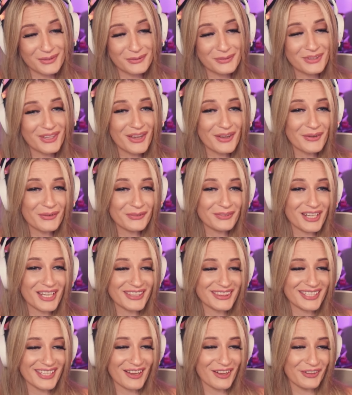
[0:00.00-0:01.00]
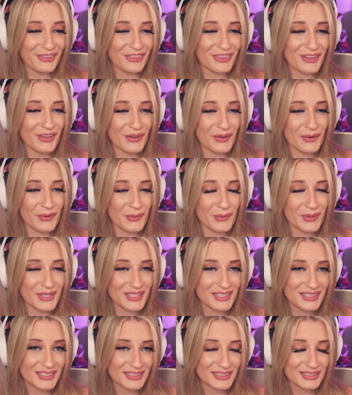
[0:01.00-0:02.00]
Oh no, not the
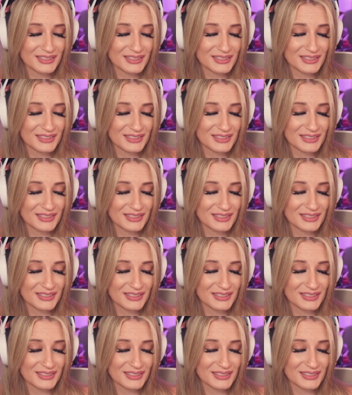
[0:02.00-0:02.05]
although.